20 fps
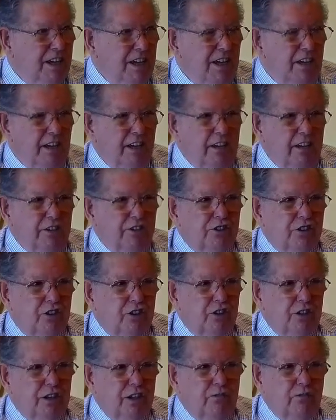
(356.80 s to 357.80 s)
Uh, so
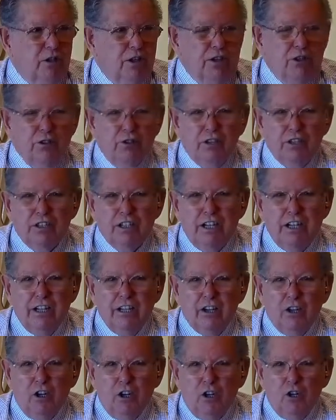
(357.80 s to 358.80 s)
anyway, you can take it
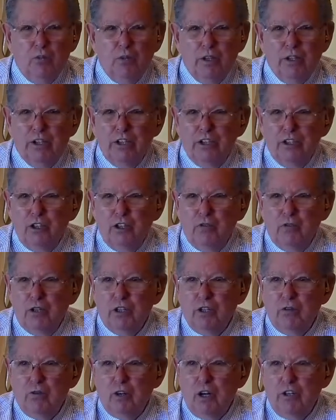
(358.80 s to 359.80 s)
home and uh, do with
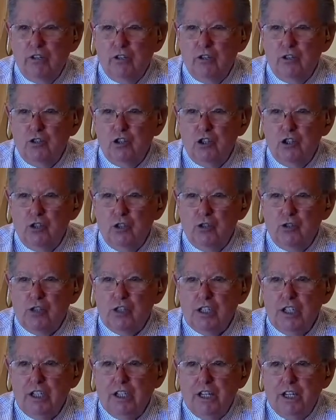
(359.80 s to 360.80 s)
it what you choose
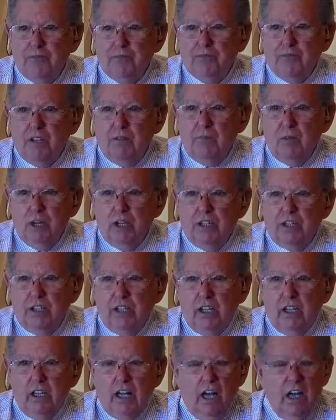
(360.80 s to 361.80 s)
but
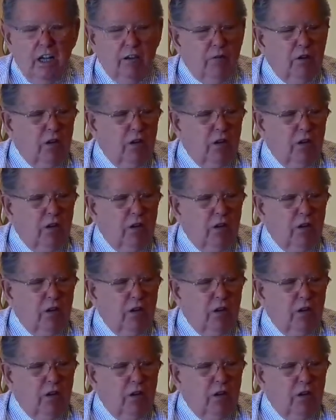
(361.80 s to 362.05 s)
uh, I